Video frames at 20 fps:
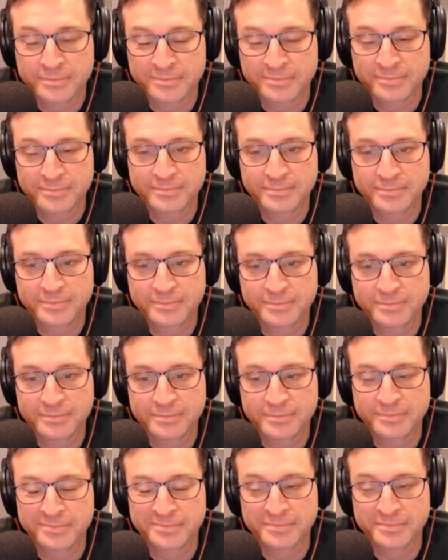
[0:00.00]

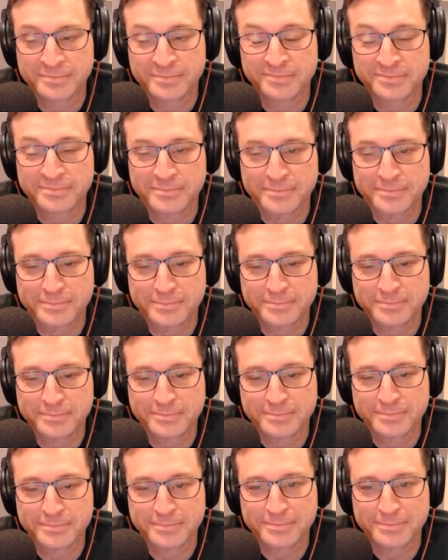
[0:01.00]

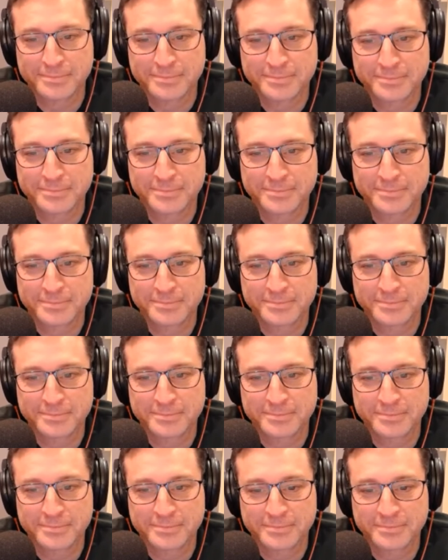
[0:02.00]

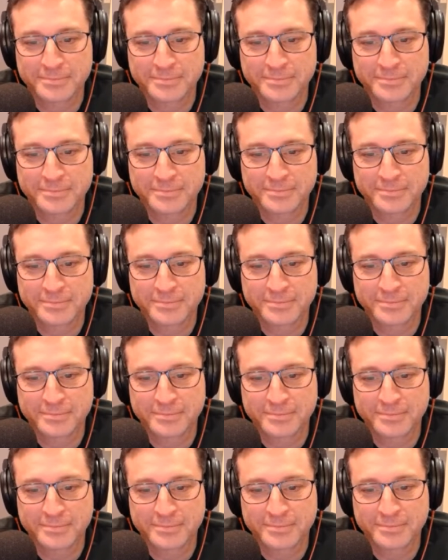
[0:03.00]

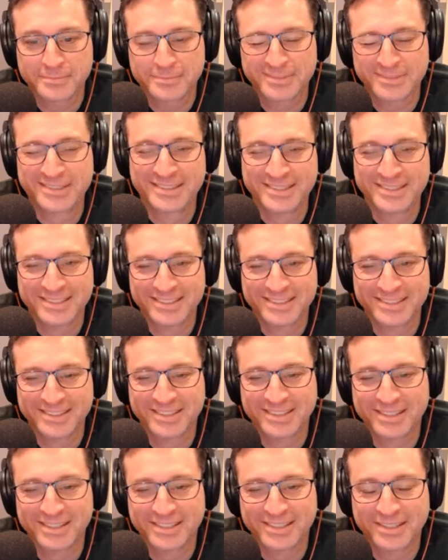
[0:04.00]

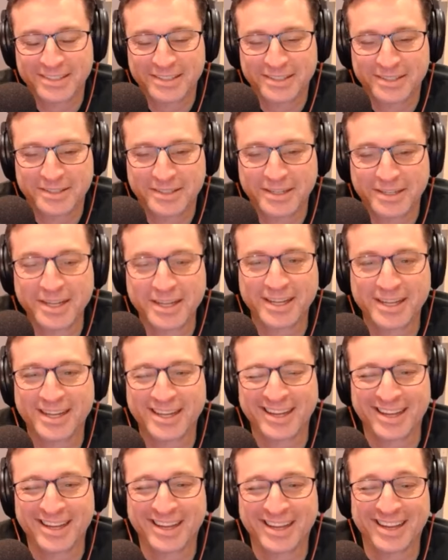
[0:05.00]

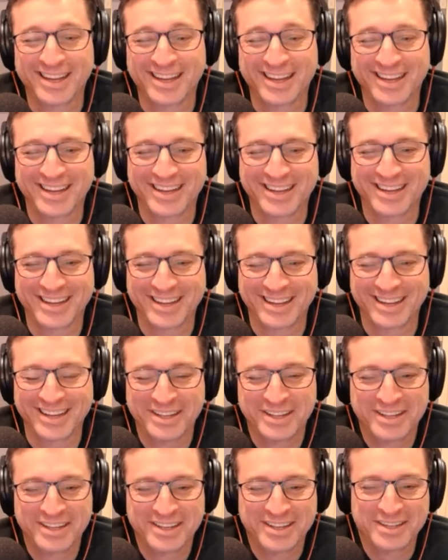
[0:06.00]

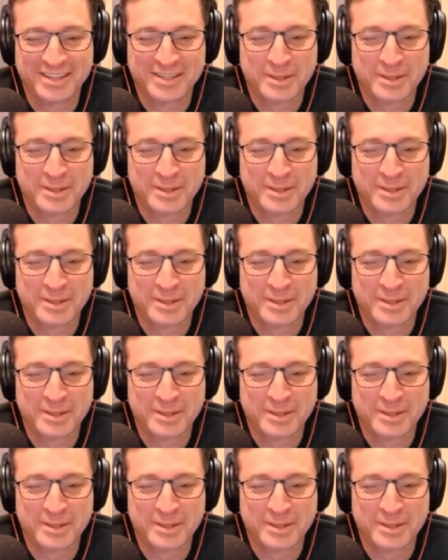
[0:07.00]
This person isn't speaking.